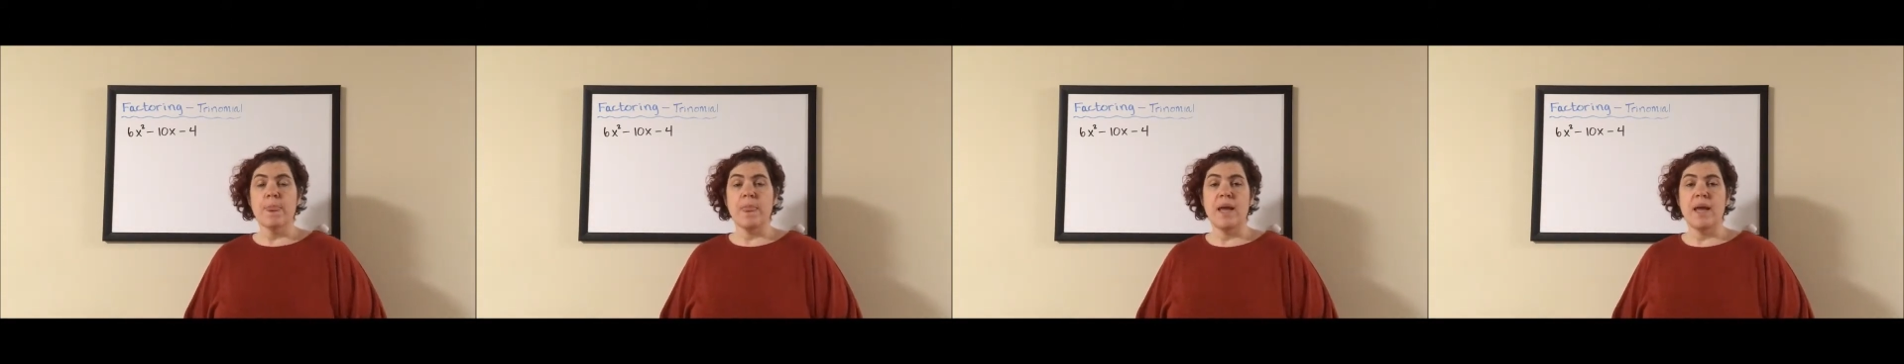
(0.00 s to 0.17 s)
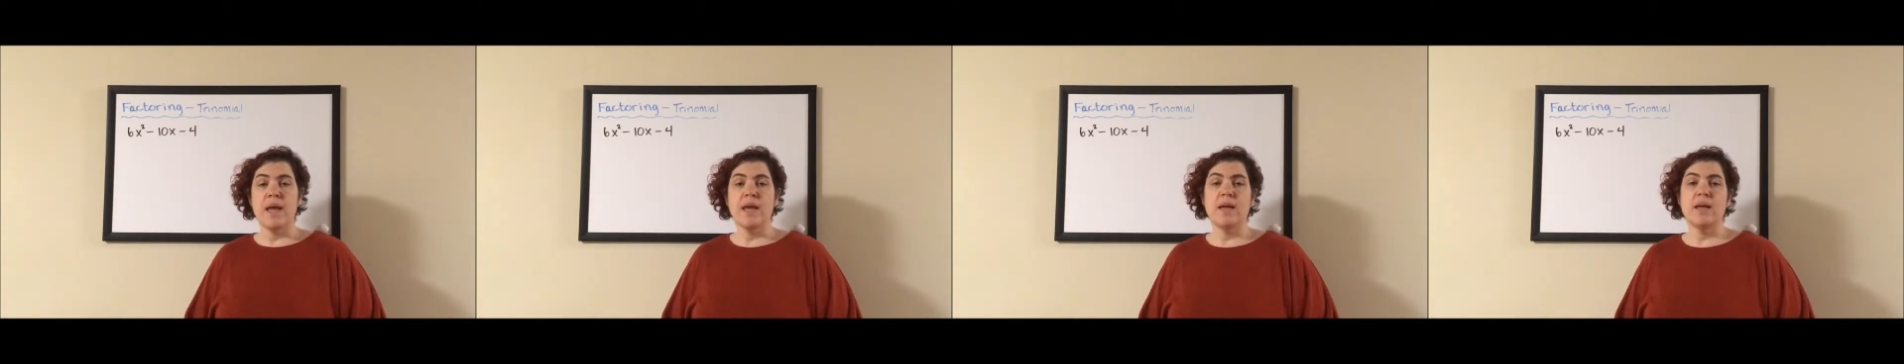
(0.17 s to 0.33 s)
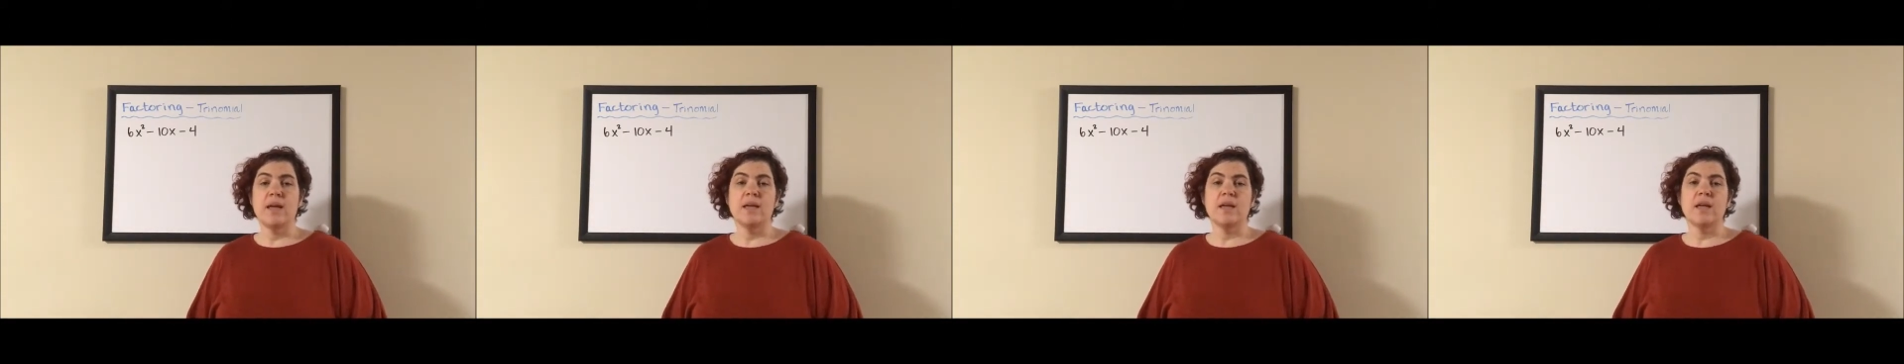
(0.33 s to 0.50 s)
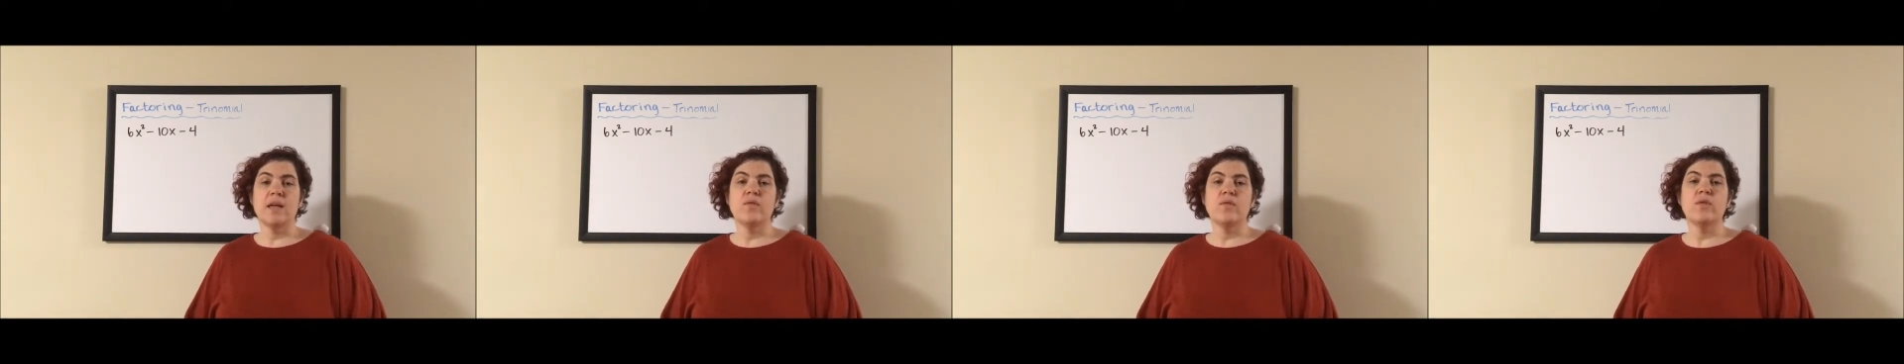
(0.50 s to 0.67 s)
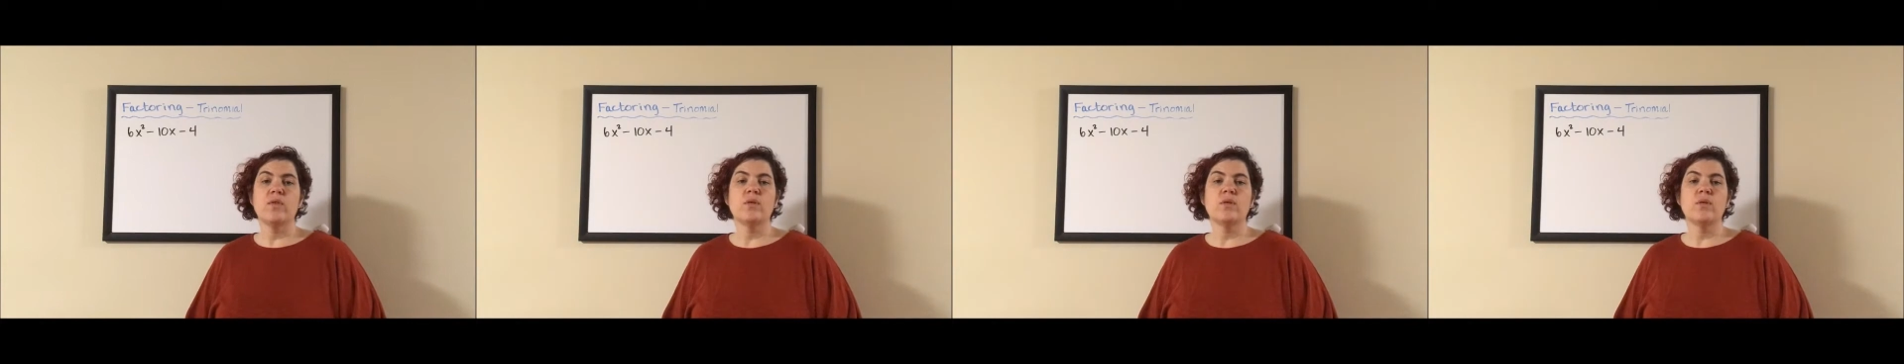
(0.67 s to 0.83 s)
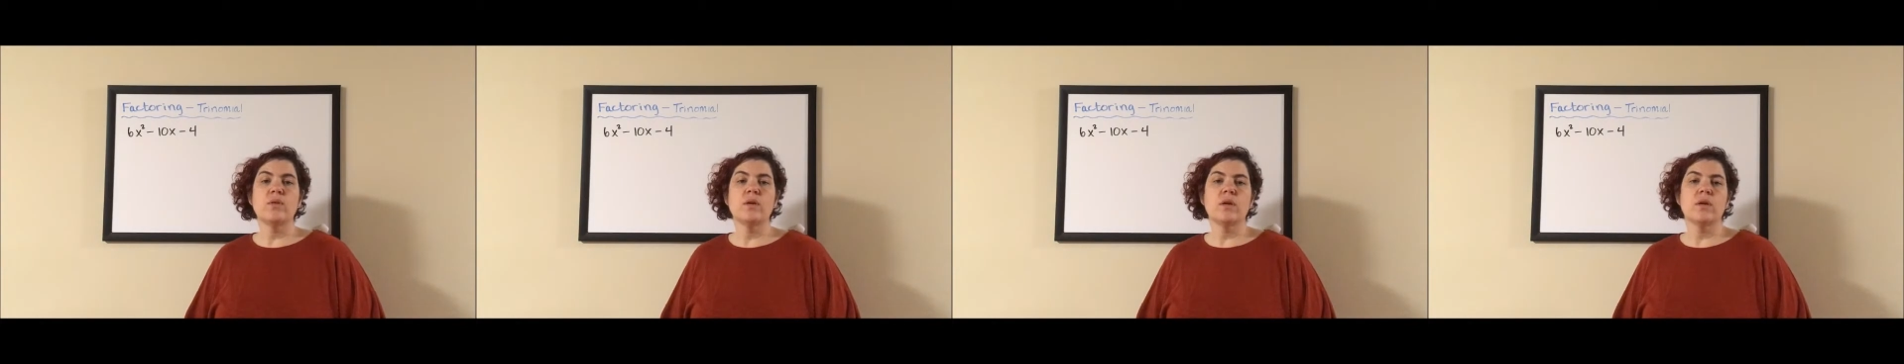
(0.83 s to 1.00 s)
And
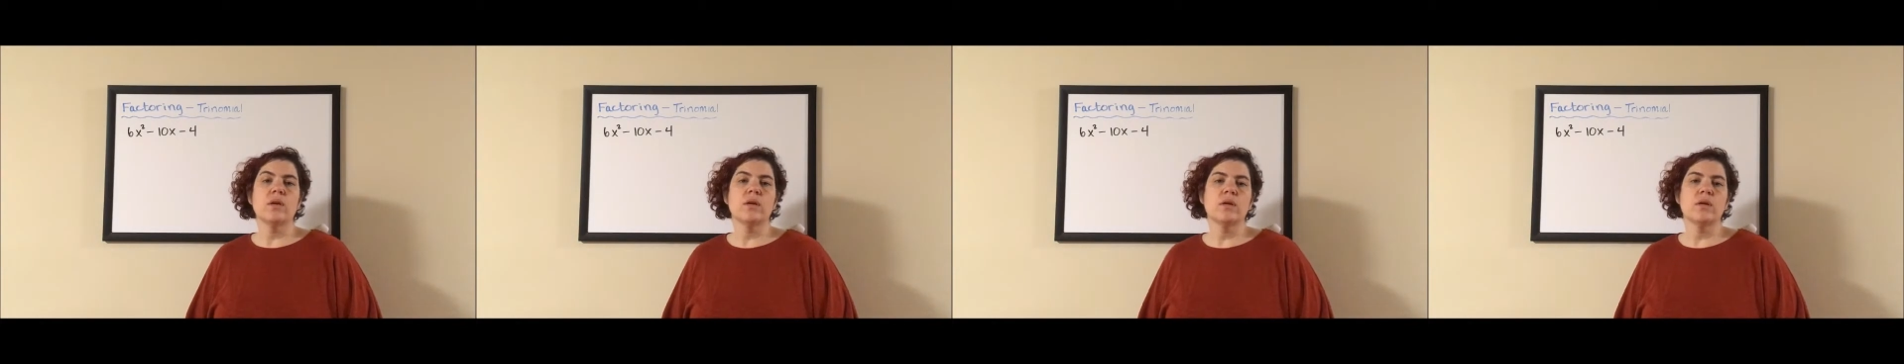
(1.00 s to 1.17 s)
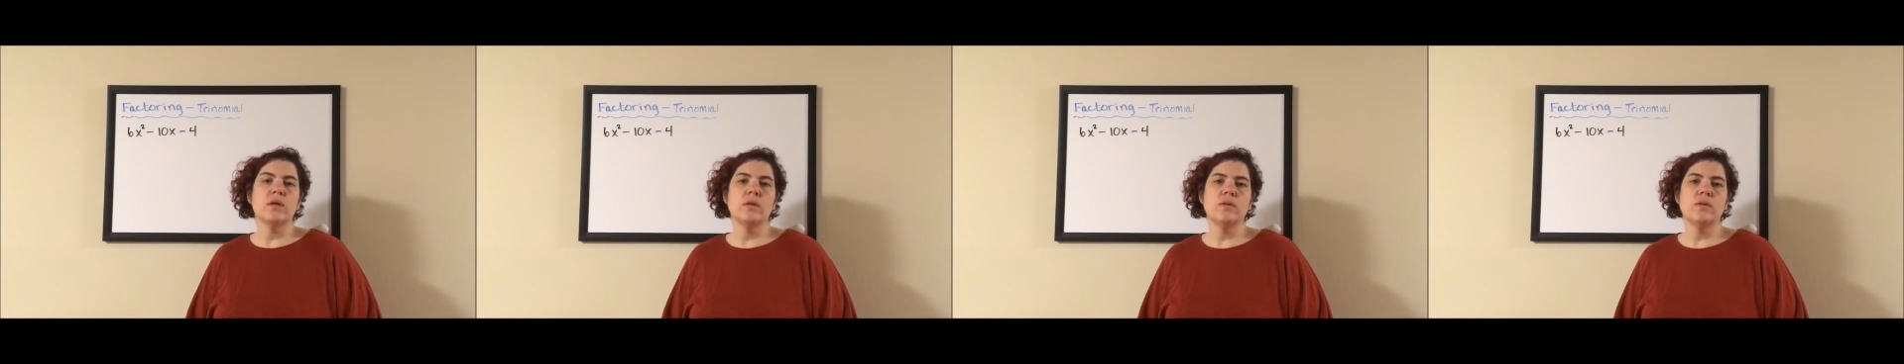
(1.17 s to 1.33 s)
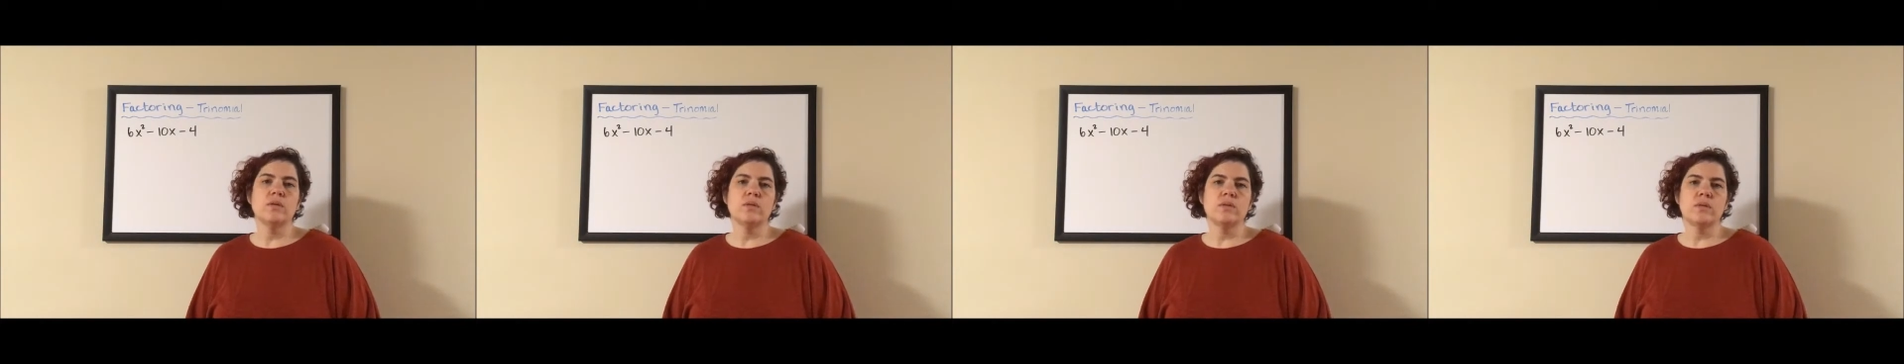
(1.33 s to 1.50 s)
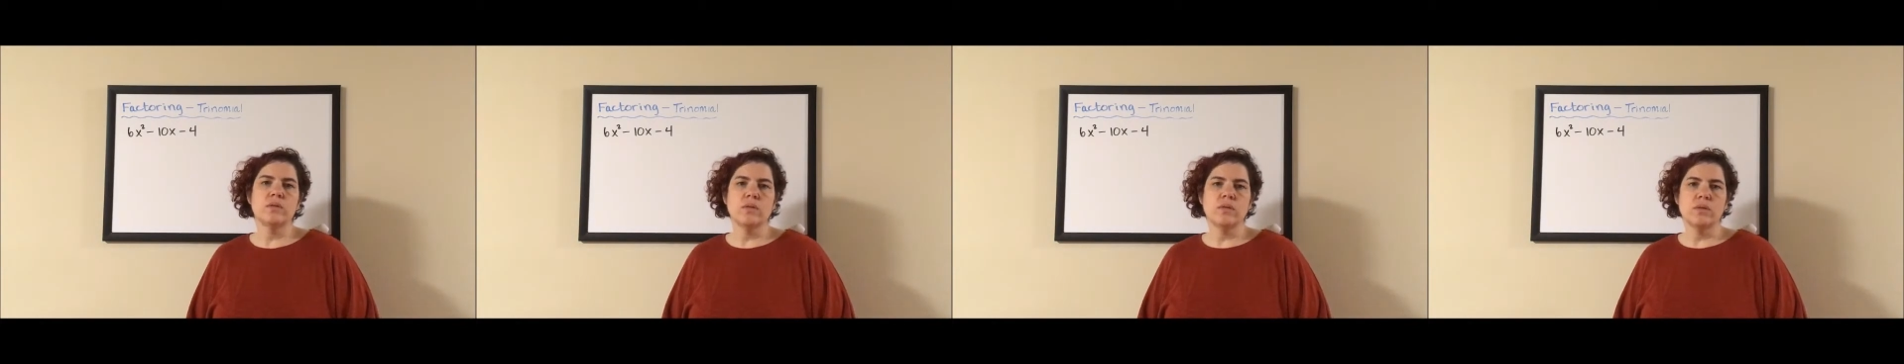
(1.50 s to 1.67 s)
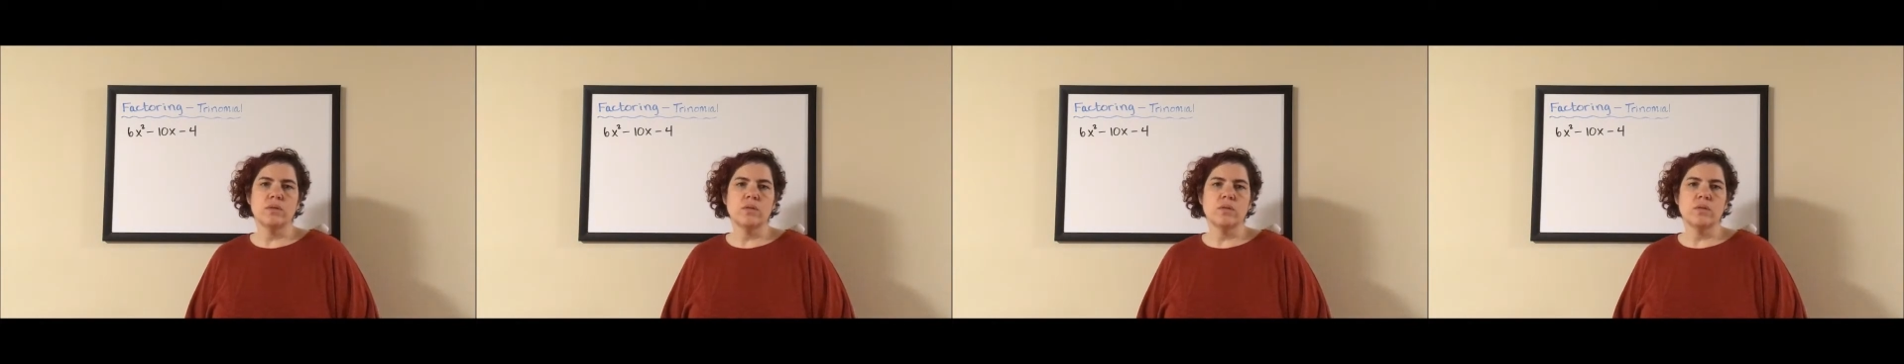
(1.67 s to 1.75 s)
if you're not used